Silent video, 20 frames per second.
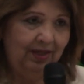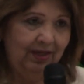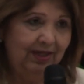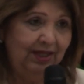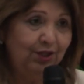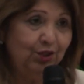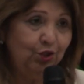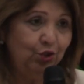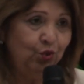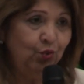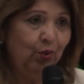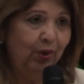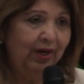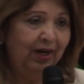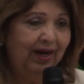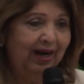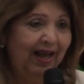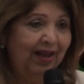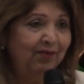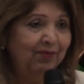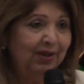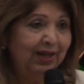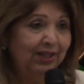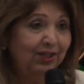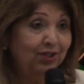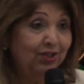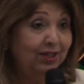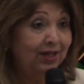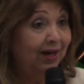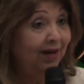This is where life
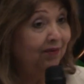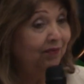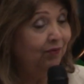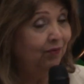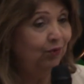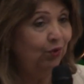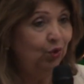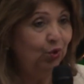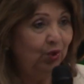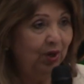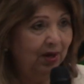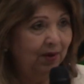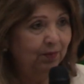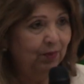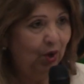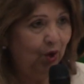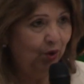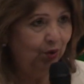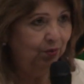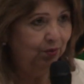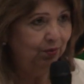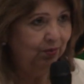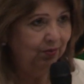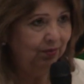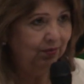gets tough, you come home.